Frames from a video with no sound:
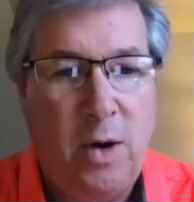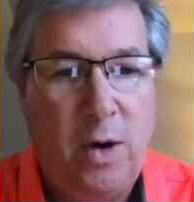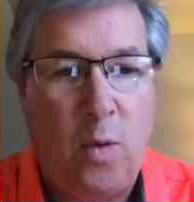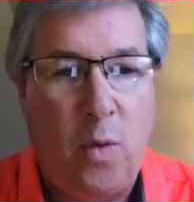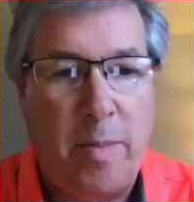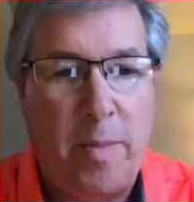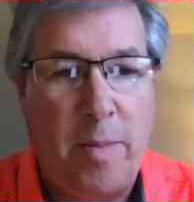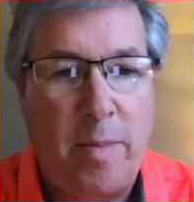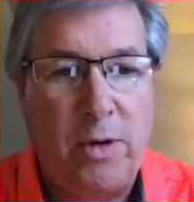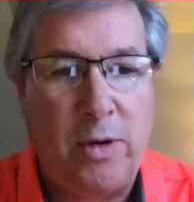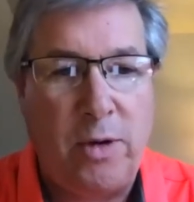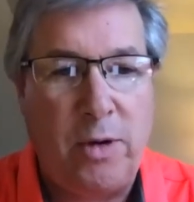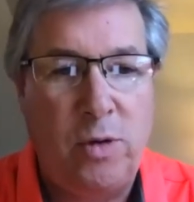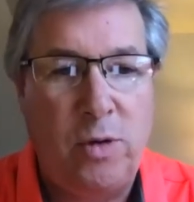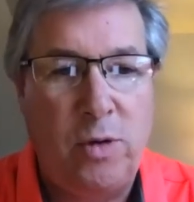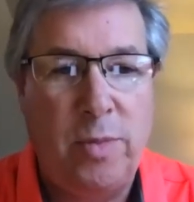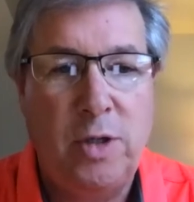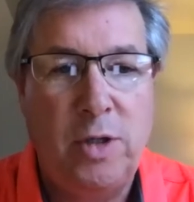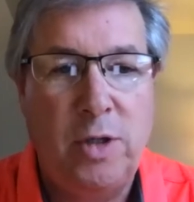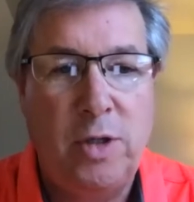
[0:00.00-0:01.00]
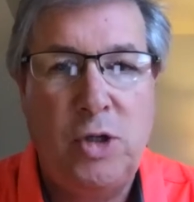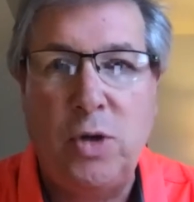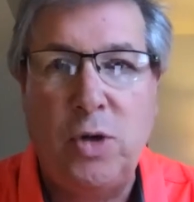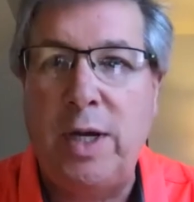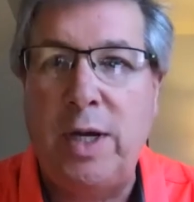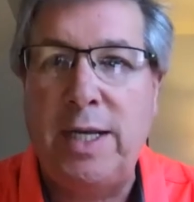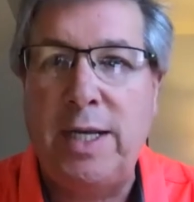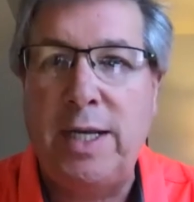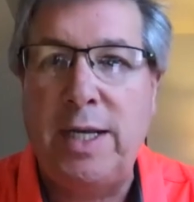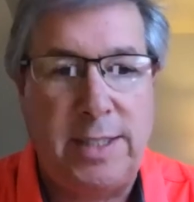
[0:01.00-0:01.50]
Rabbi Gruenberg
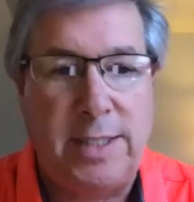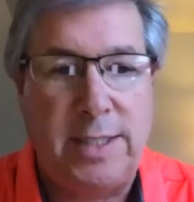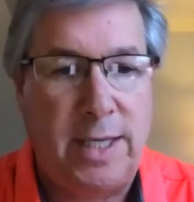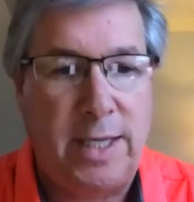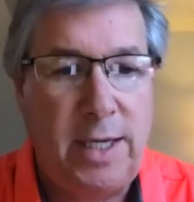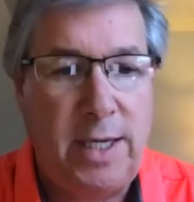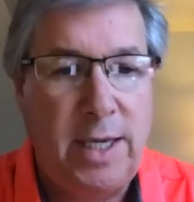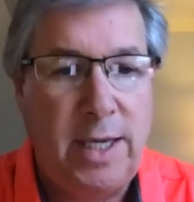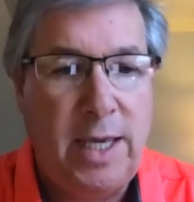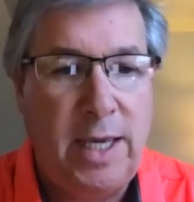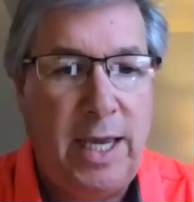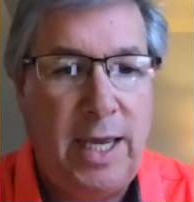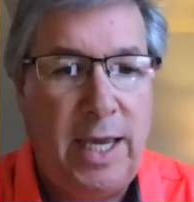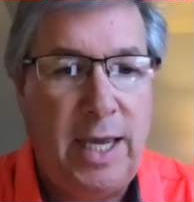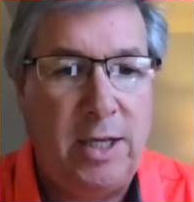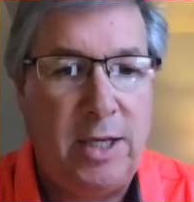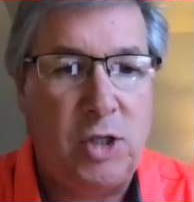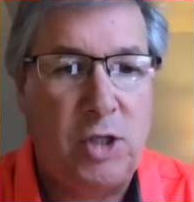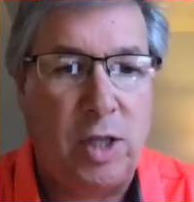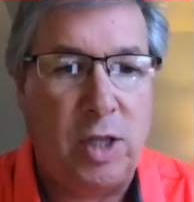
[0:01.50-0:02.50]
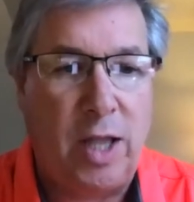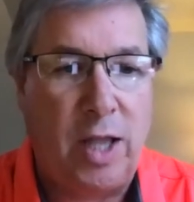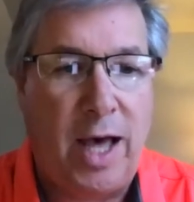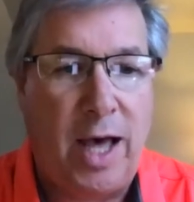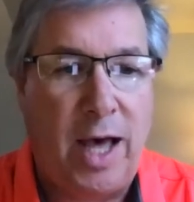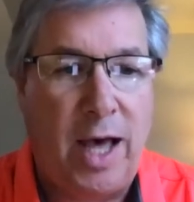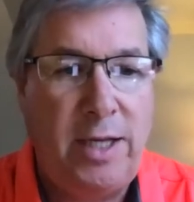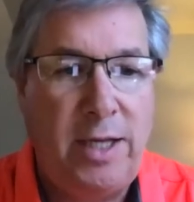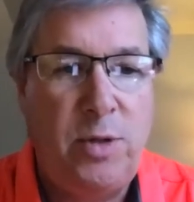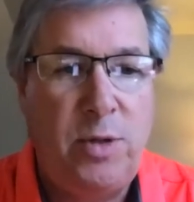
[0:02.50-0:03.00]
joined Chizuk in
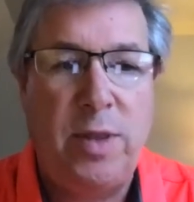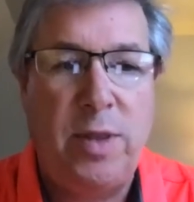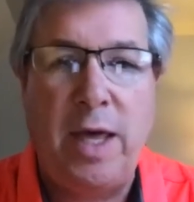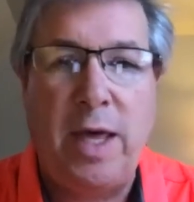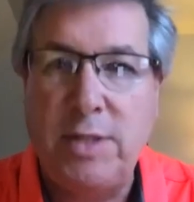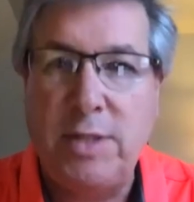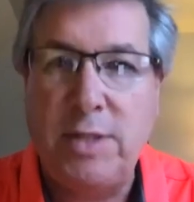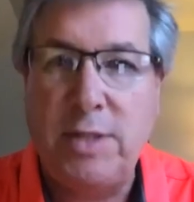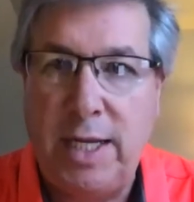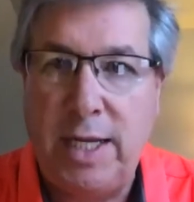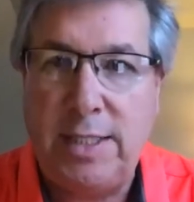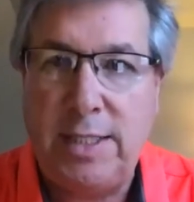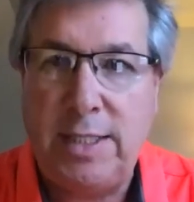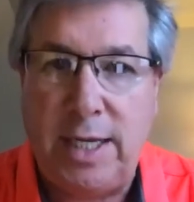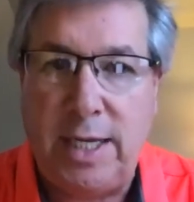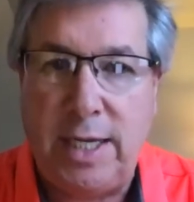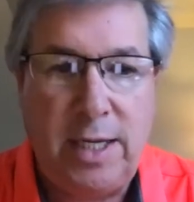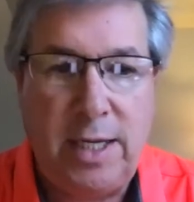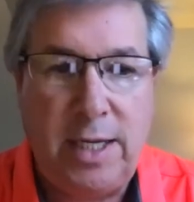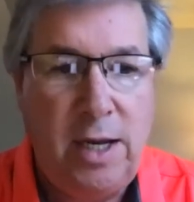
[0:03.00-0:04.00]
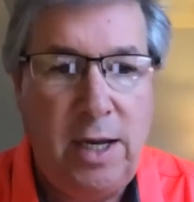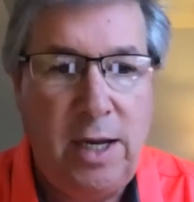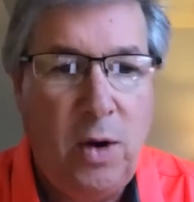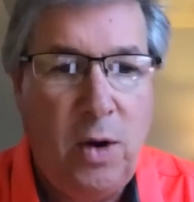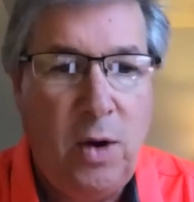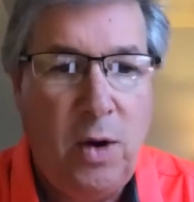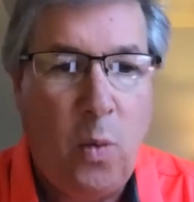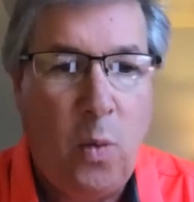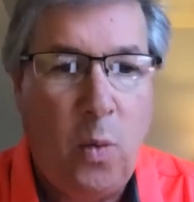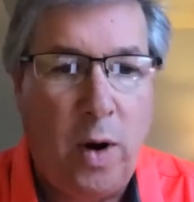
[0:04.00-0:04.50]
July 2018,
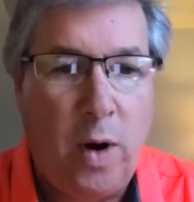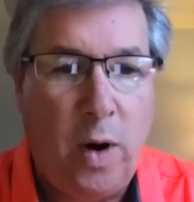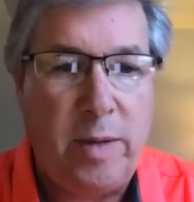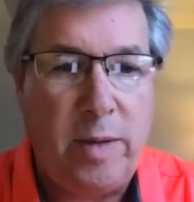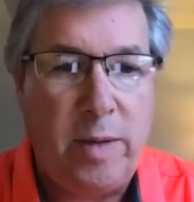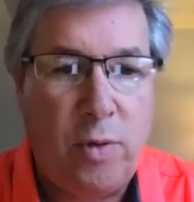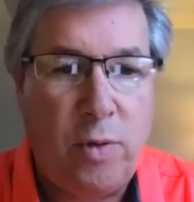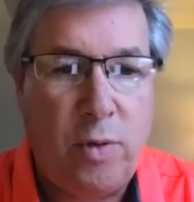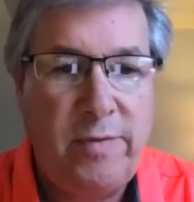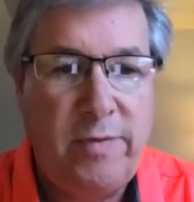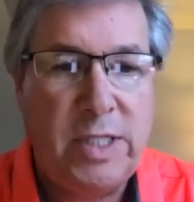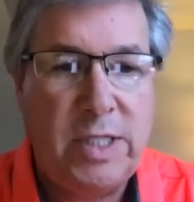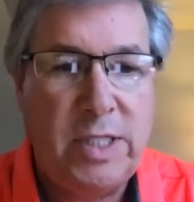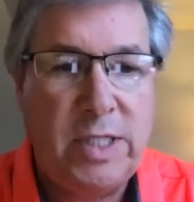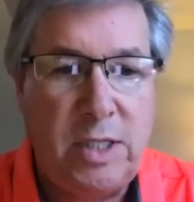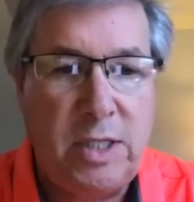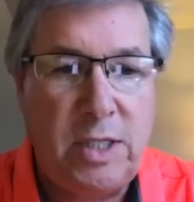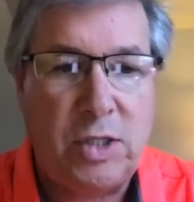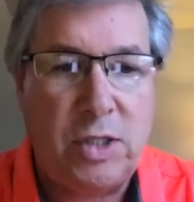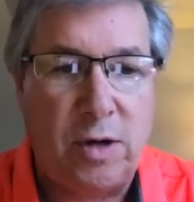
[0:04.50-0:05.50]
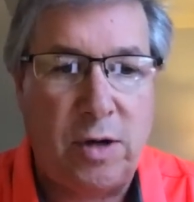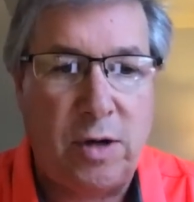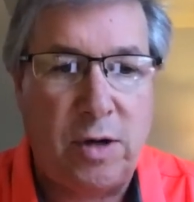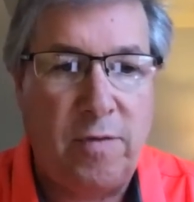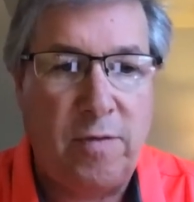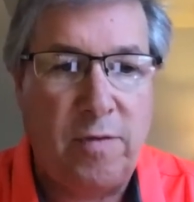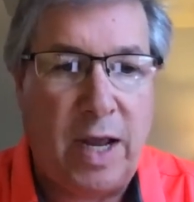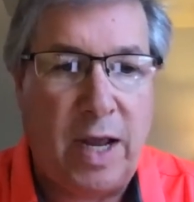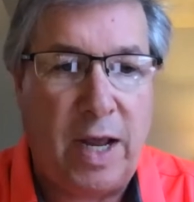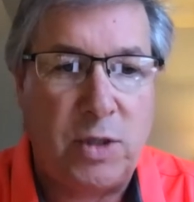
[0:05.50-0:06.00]
where he previously
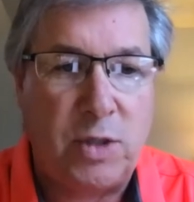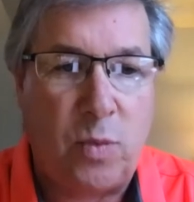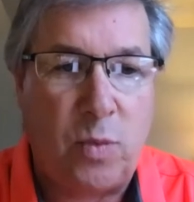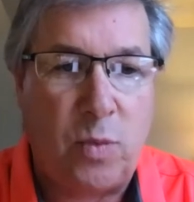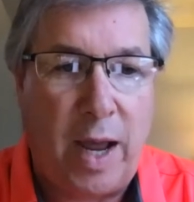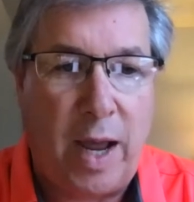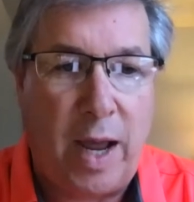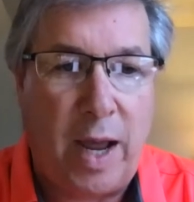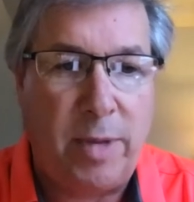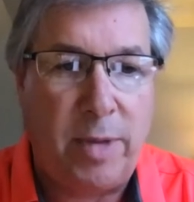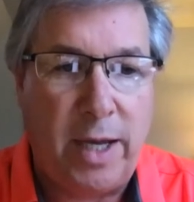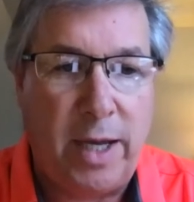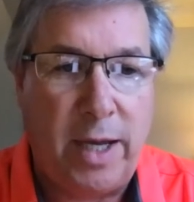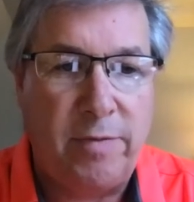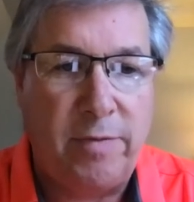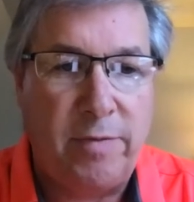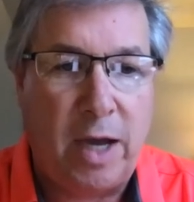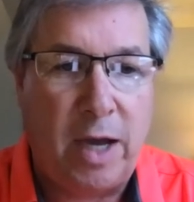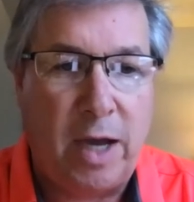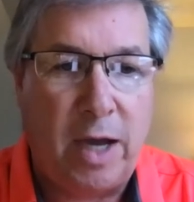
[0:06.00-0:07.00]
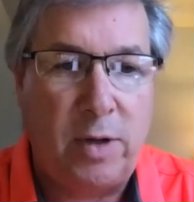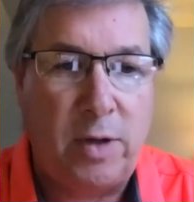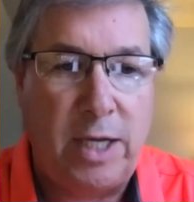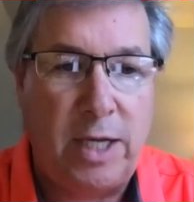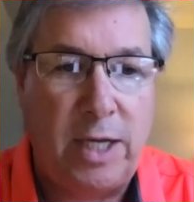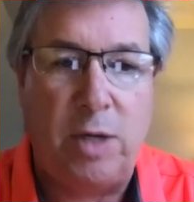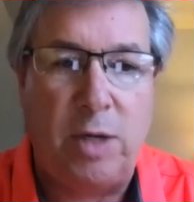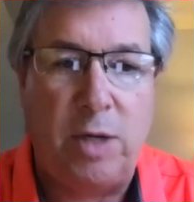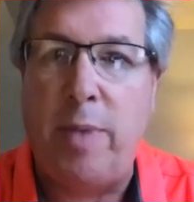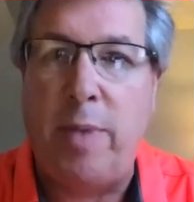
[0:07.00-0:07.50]
served as Rabbi of
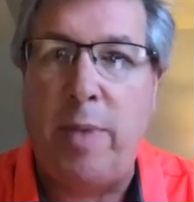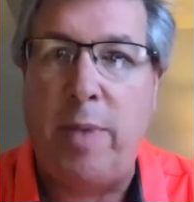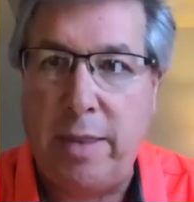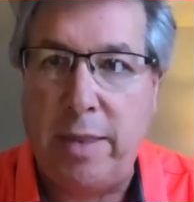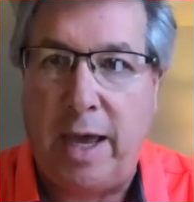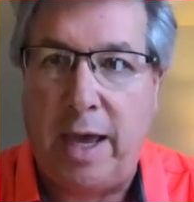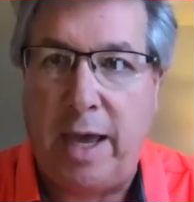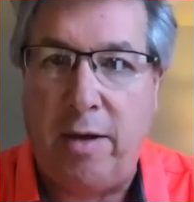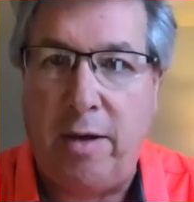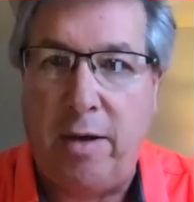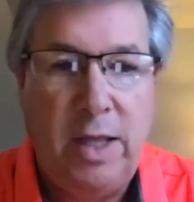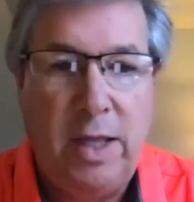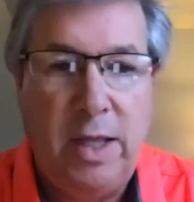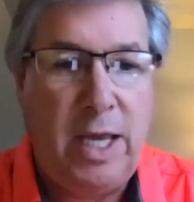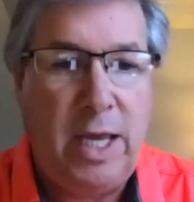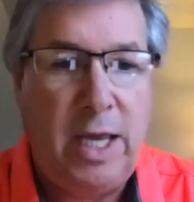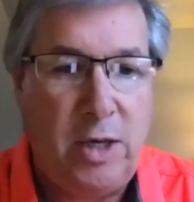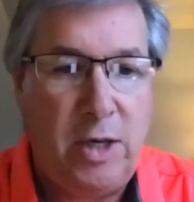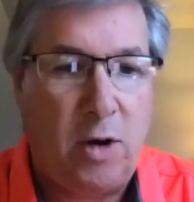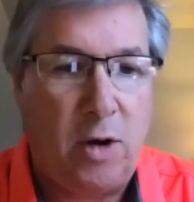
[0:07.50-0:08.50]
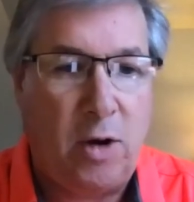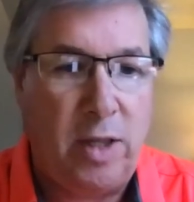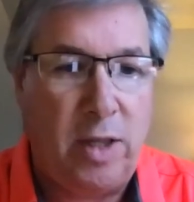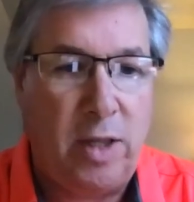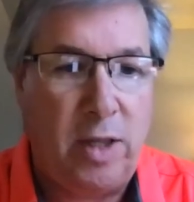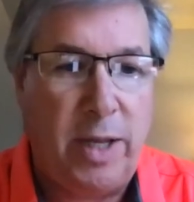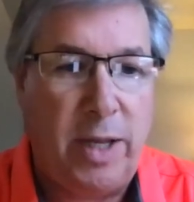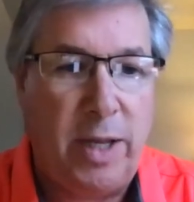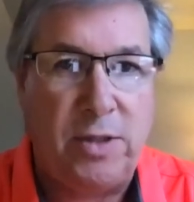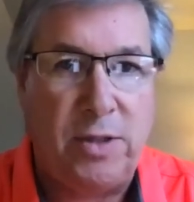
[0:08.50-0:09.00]
Congregation Bethel in Yardley,
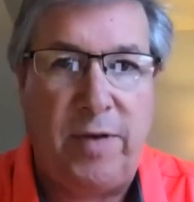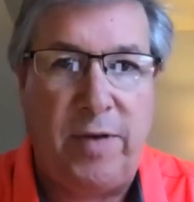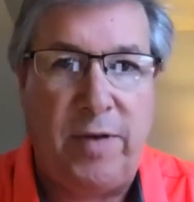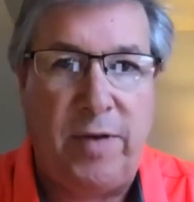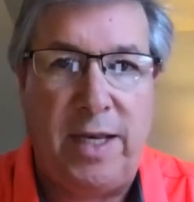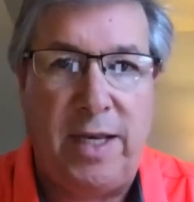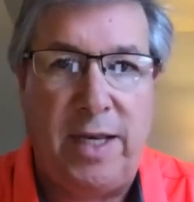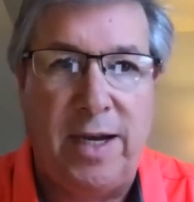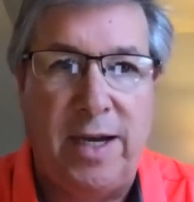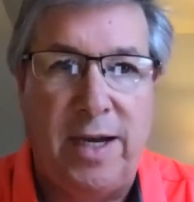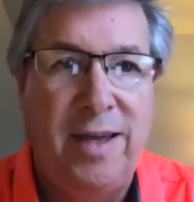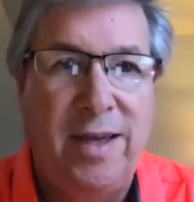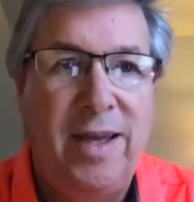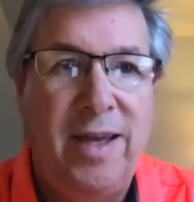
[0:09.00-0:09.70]
Pennsylvania.